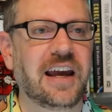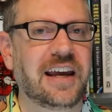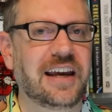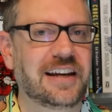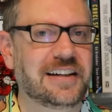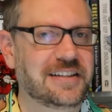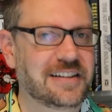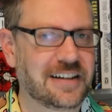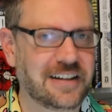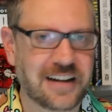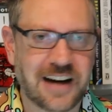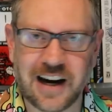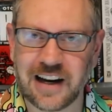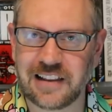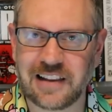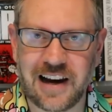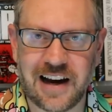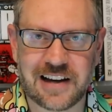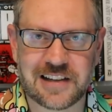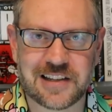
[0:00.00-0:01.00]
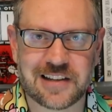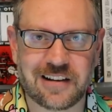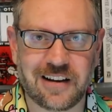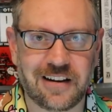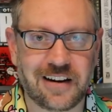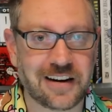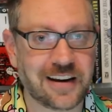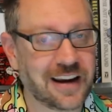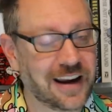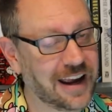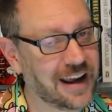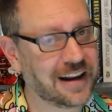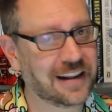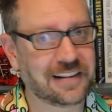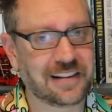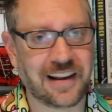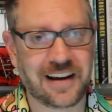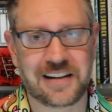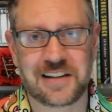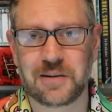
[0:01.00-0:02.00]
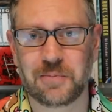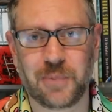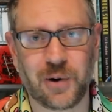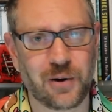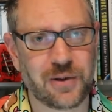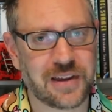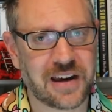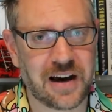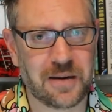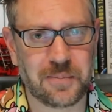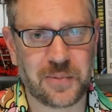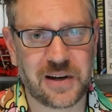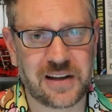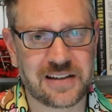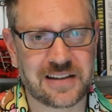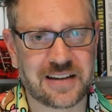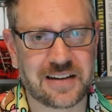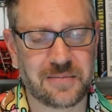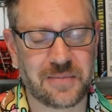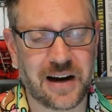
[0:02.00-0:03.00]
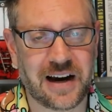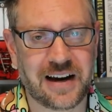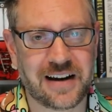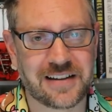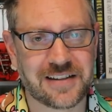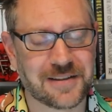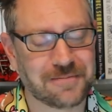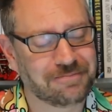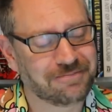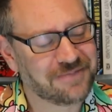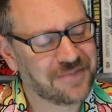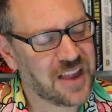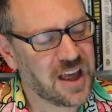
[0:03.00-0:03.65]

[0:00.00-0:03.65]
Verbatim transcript: It did not last long, and it led to both companies' demise.